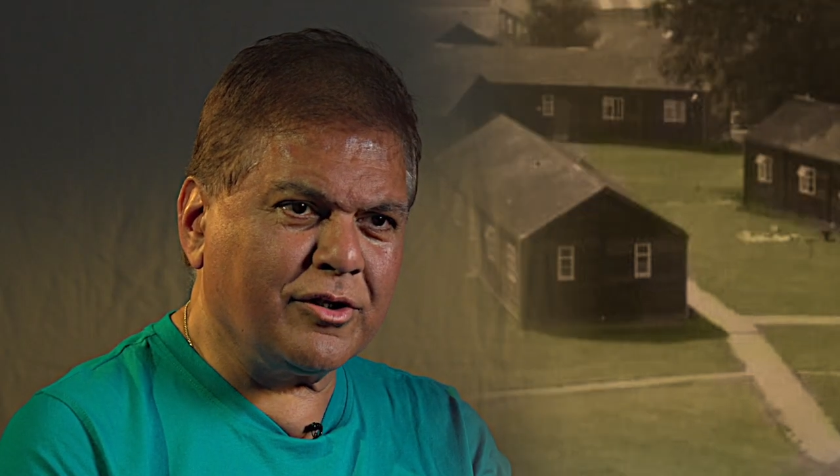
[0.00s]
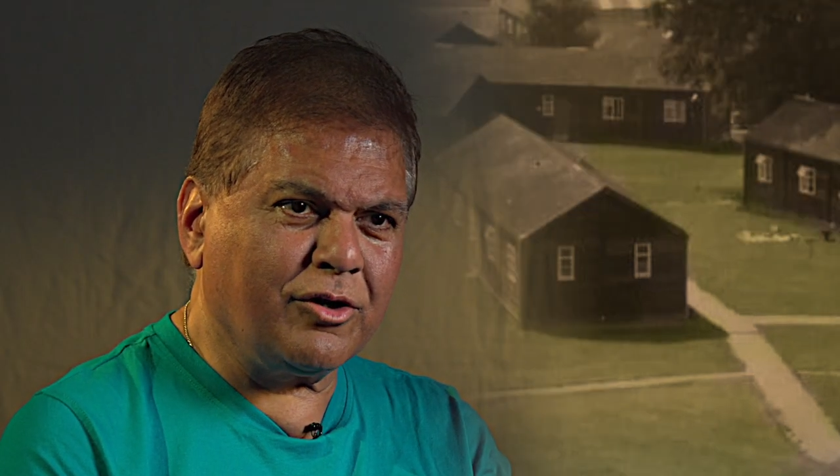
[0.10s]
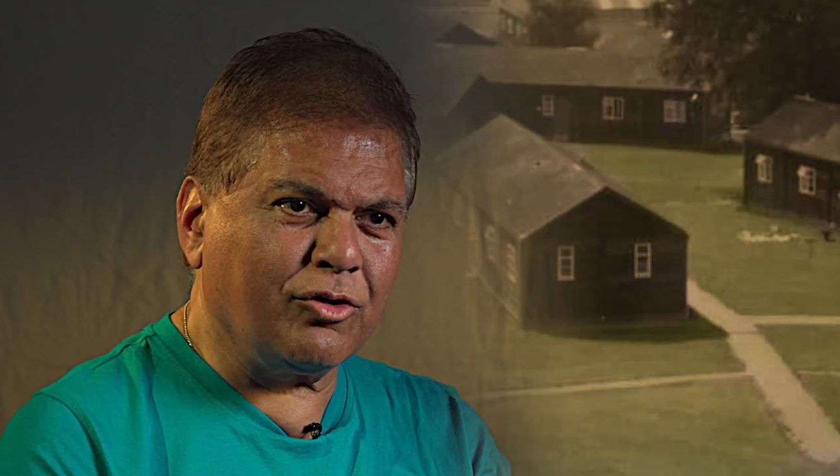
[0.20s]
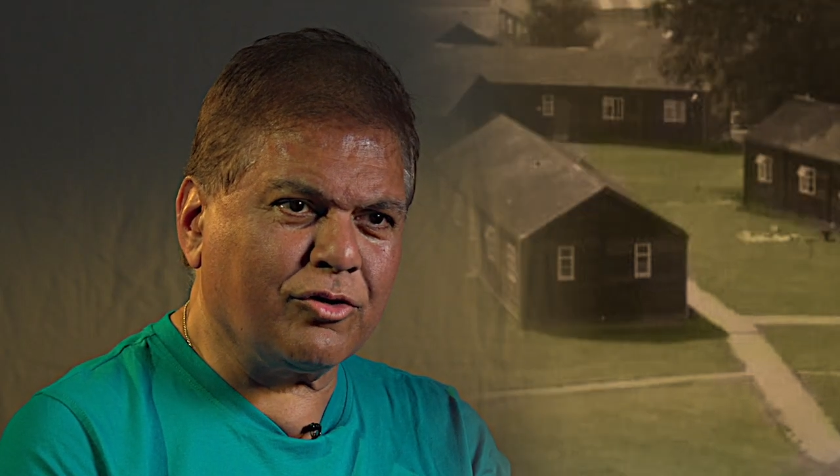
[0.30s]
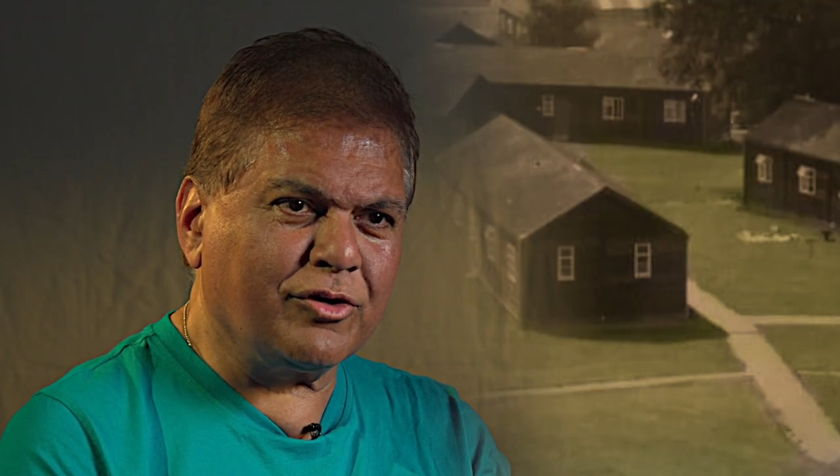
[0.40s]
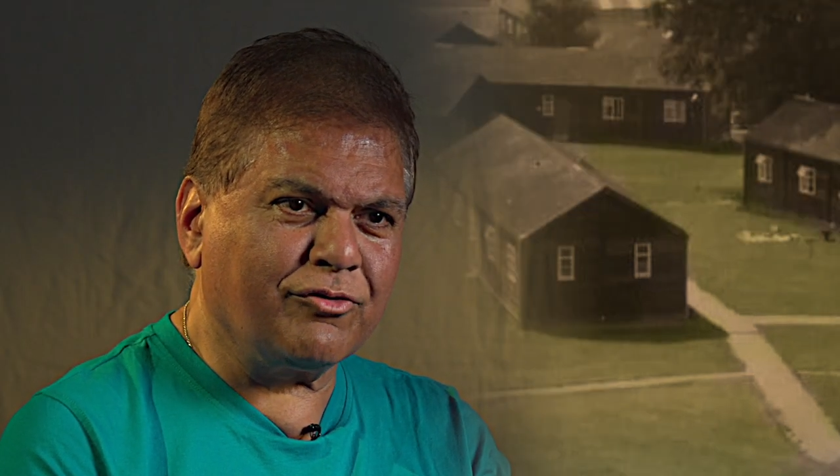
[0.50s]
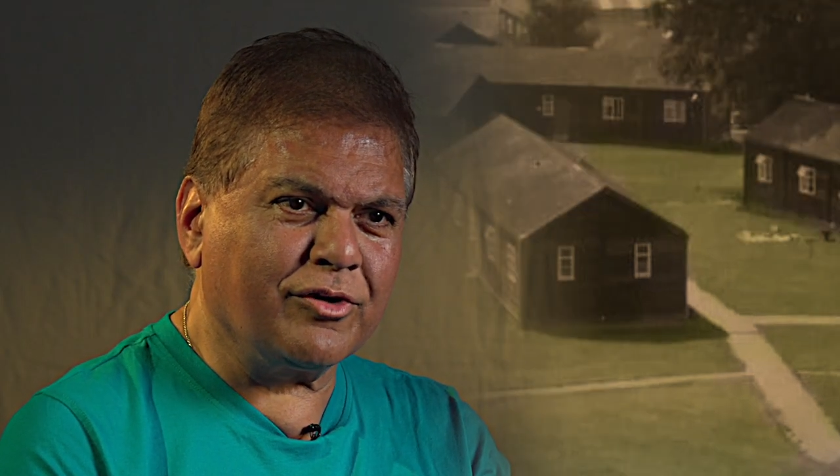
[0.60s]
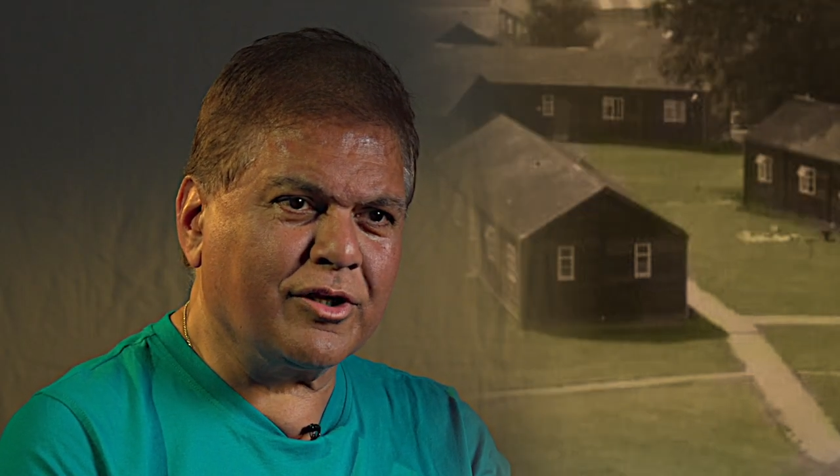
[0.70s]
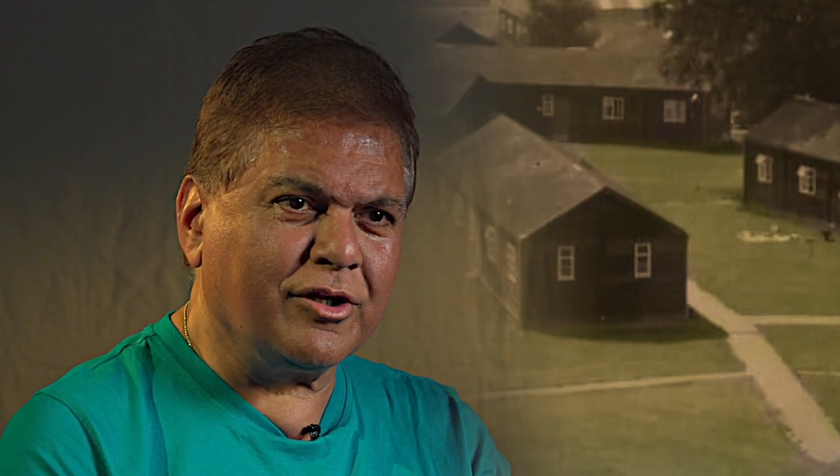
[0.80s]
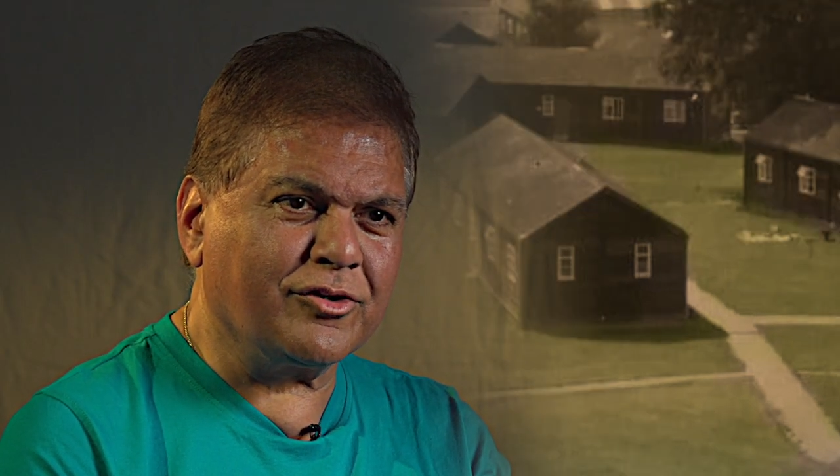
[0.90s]
a lot of
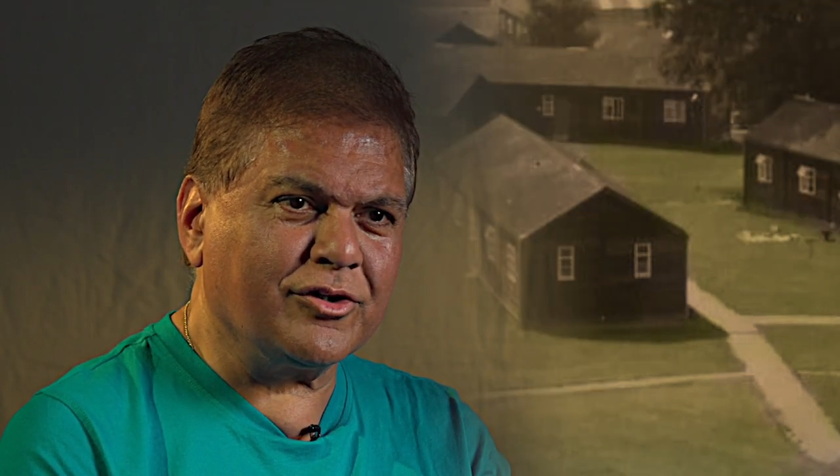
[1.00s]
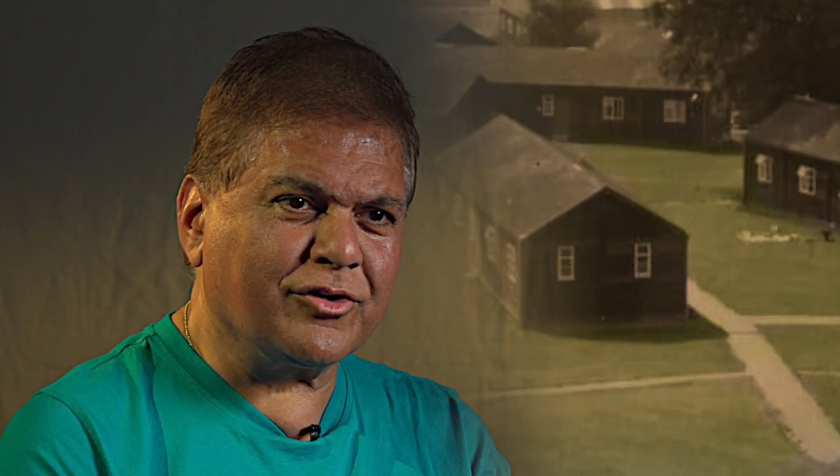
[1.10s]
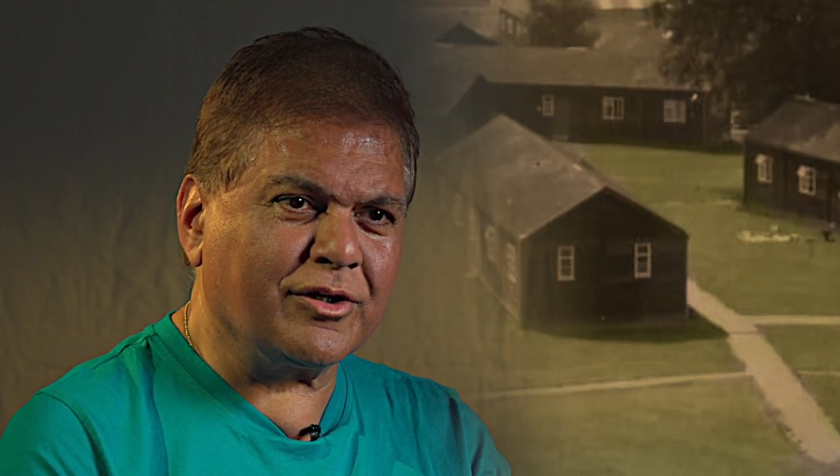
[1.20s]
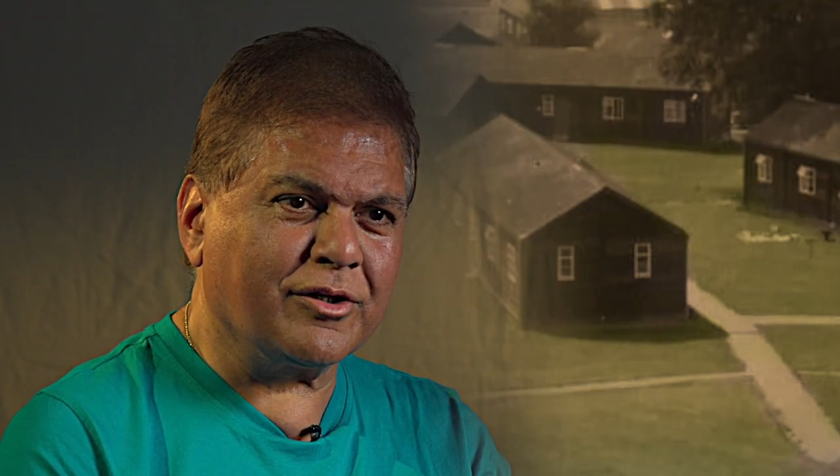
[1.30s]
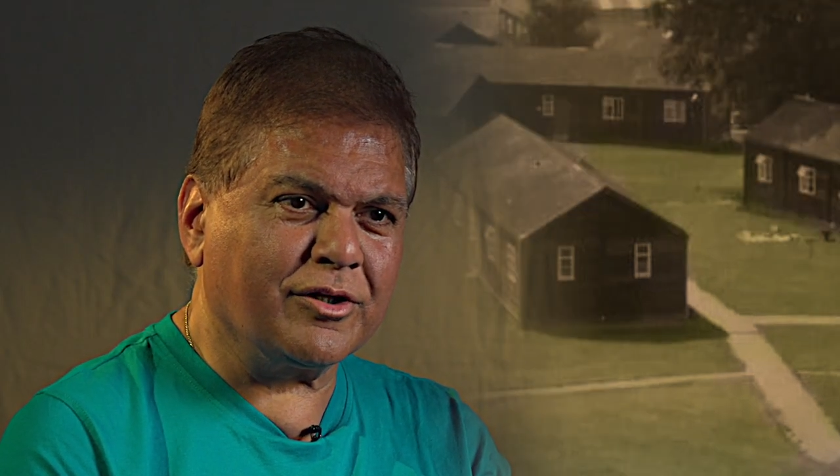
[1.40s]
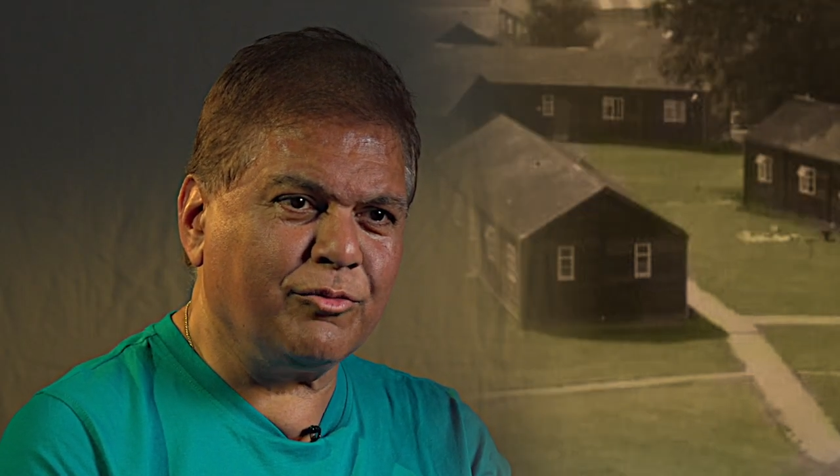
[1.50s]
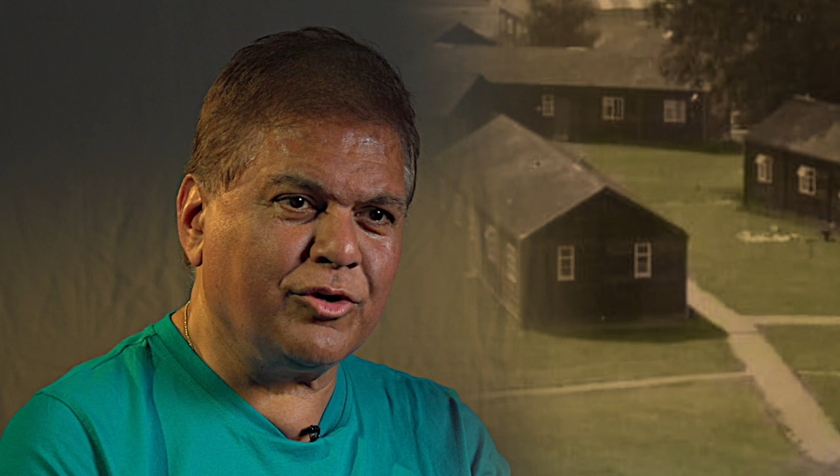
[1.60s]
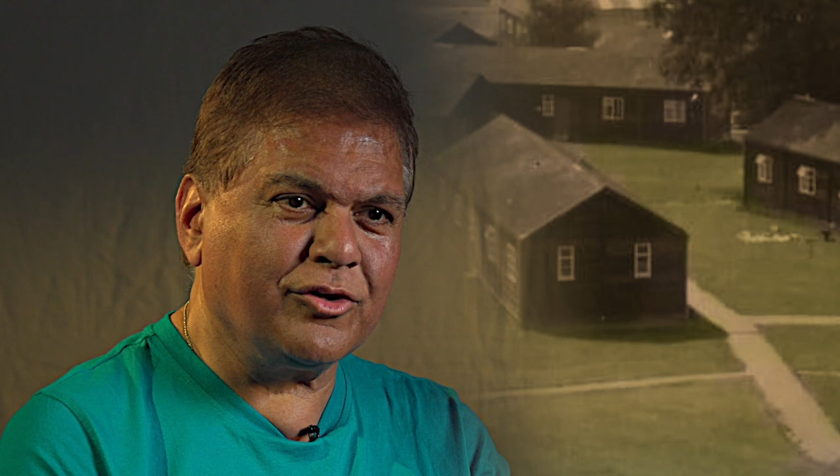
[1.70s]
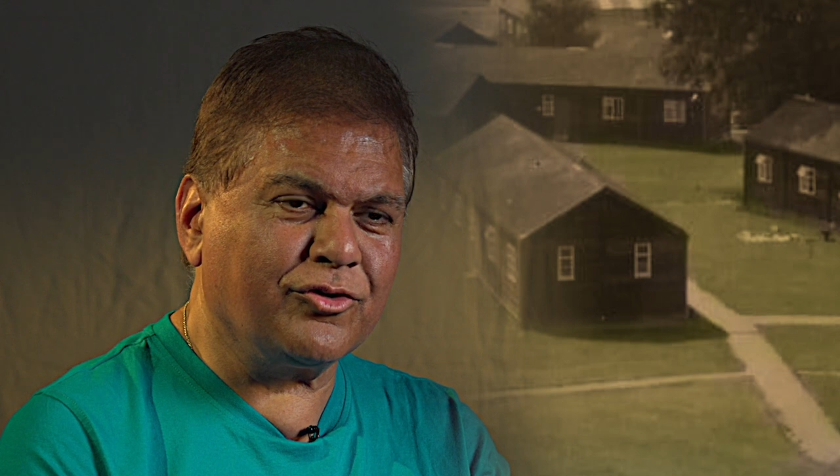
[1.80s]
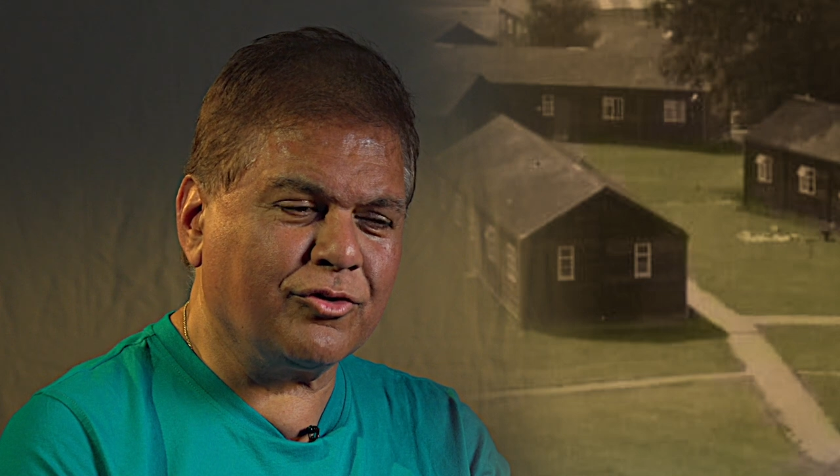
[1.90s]
different cultures and
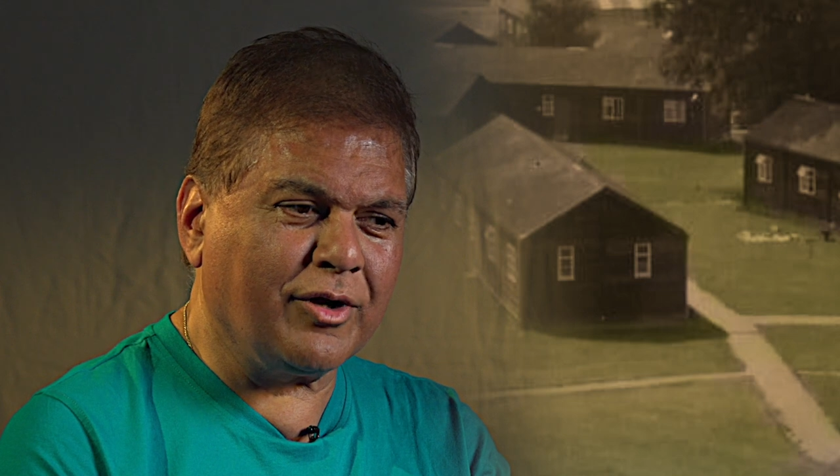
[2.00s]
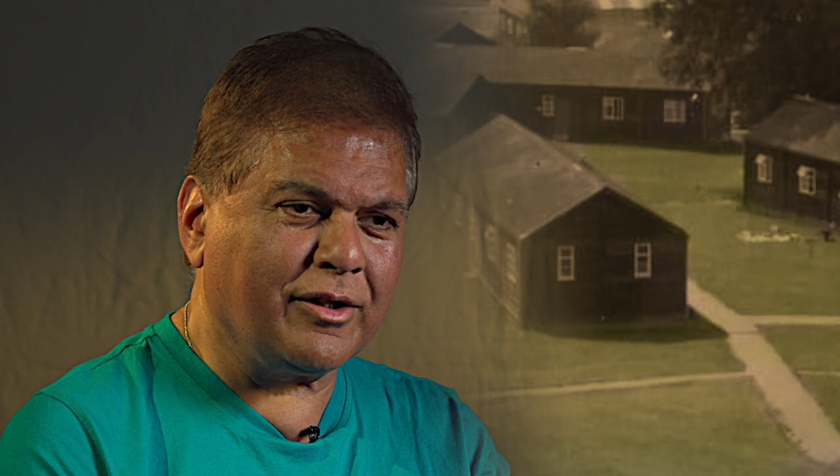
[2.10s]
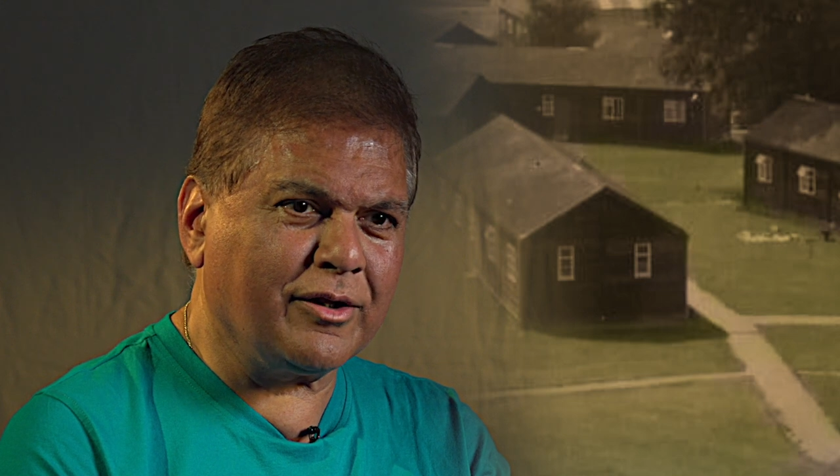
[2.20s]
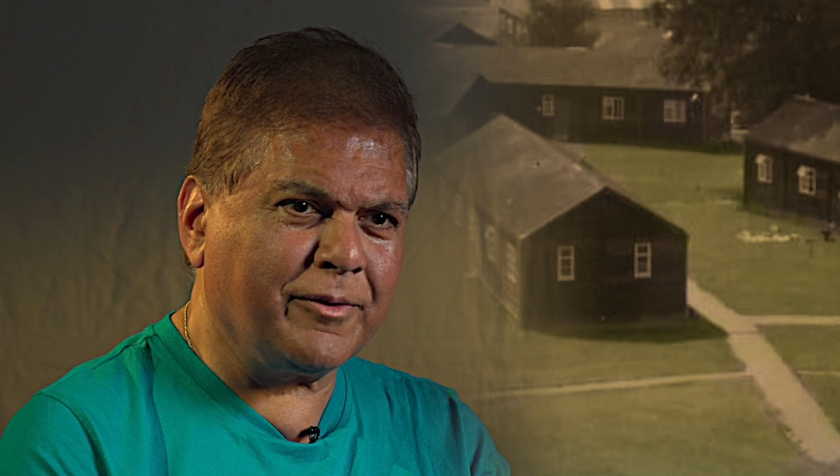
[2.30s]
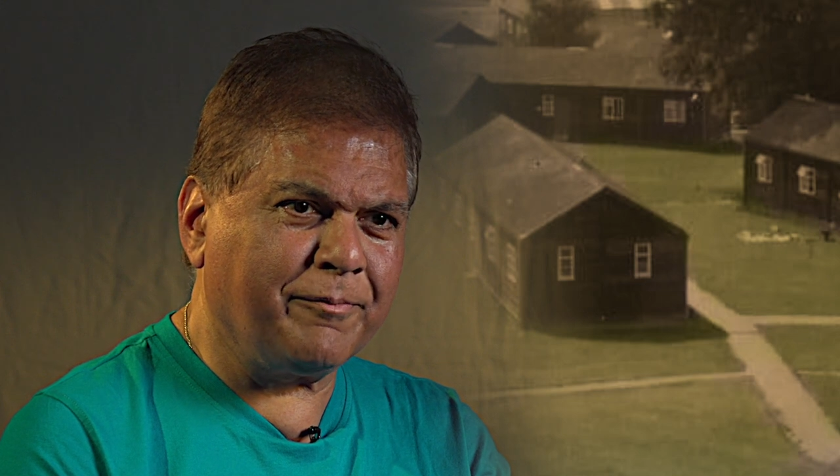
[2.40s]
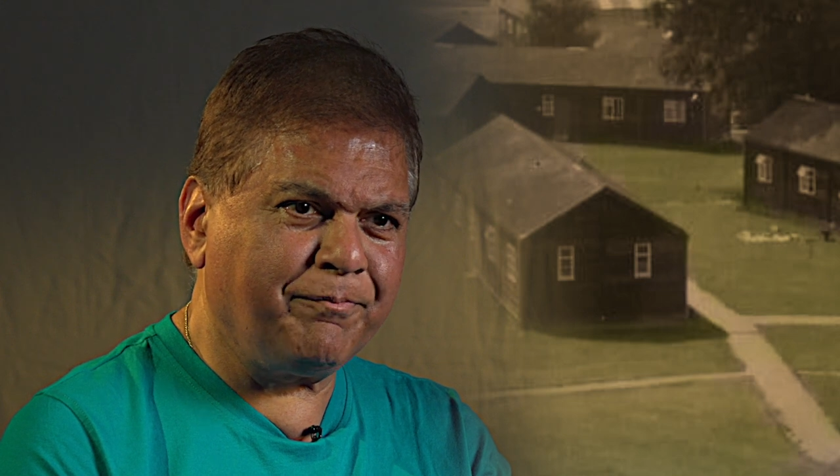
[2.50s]
communities together.